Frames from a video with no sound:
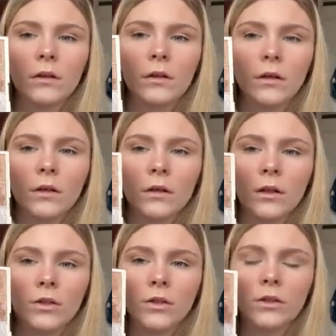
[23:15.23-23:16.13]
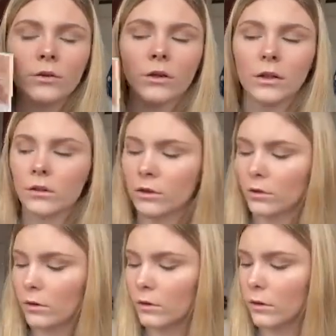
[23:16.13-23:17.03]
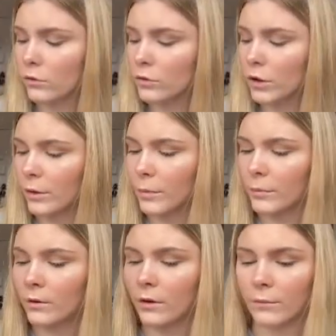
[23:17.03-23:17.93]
And they're just so nice. Like, look, I will show you how to put it there.